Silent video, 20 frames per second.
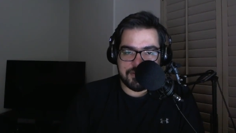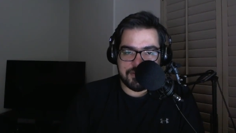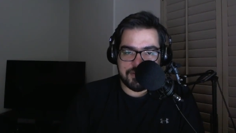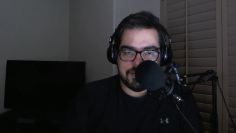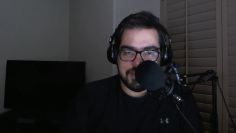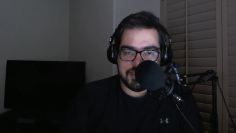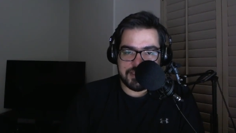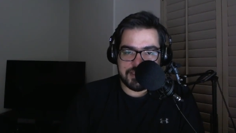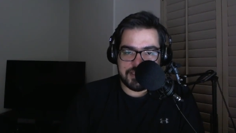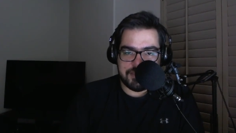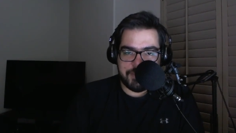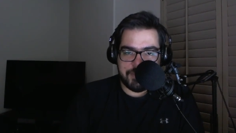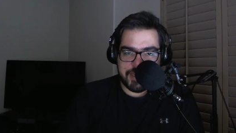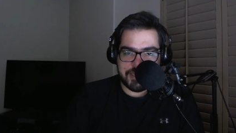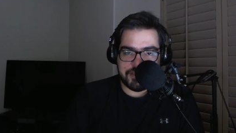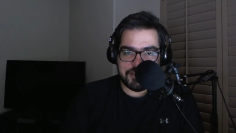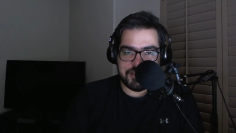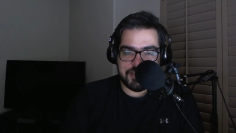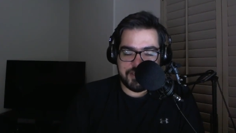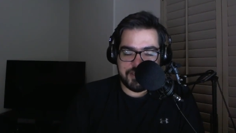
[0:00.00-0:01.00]

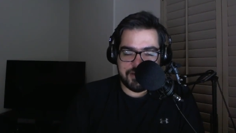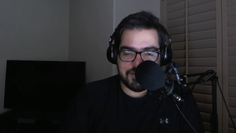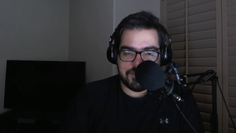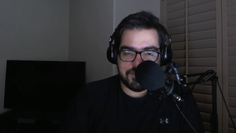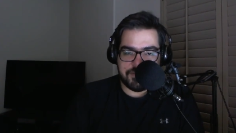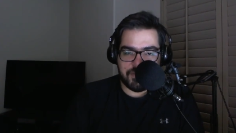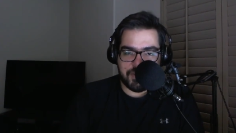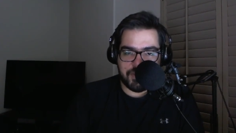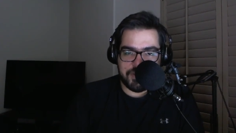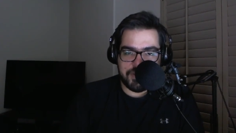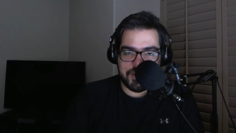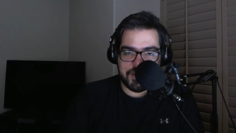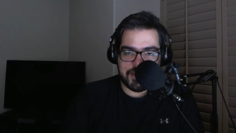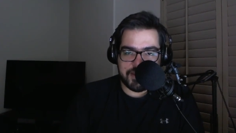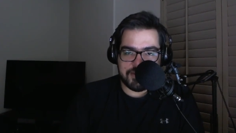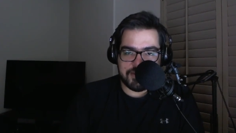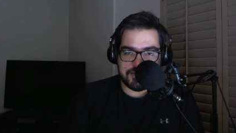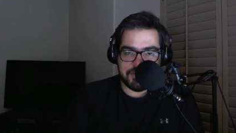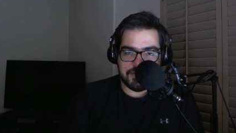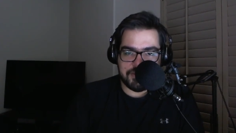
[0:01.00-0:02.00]
inspection year for
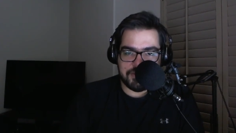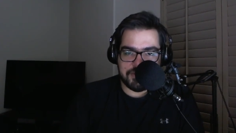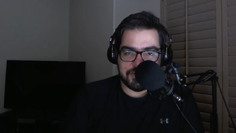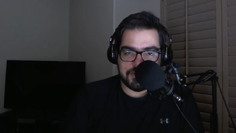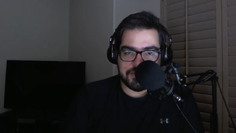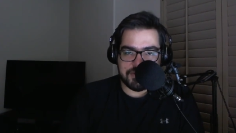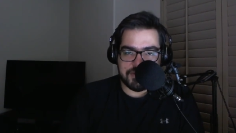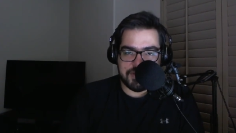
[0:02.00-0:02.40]
that school.